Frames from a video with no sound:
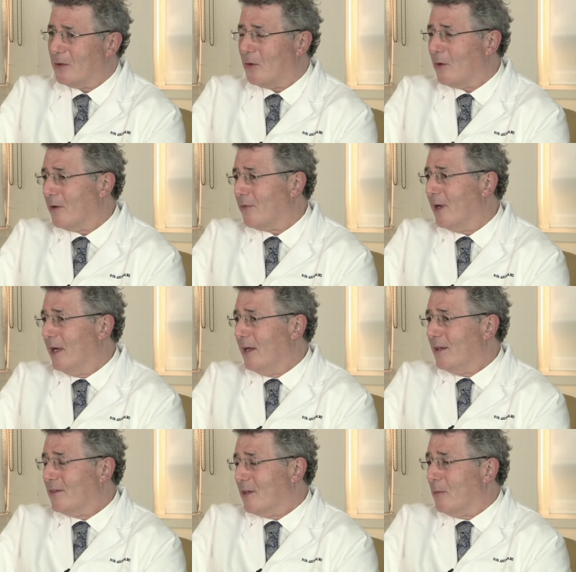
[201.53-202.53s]
Or if
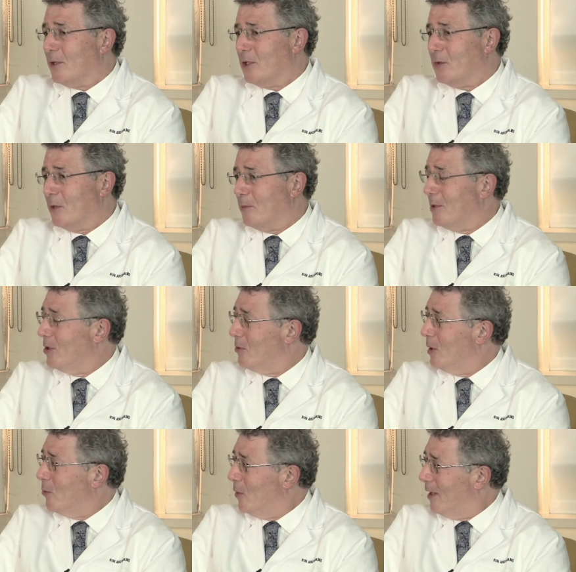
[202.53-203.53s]
someone who had been
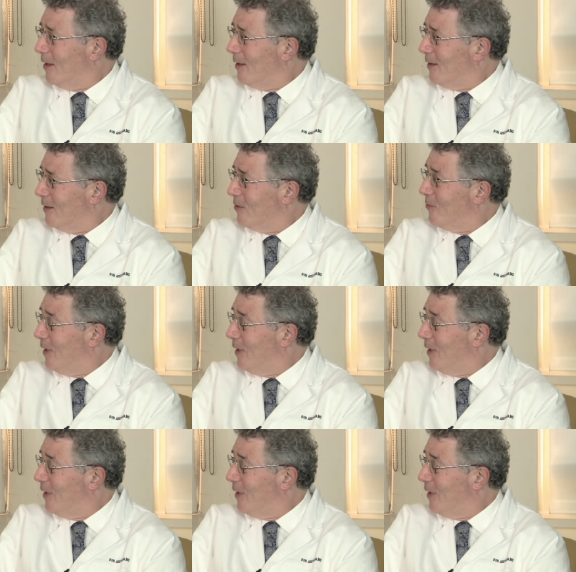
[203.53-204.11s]
doing well is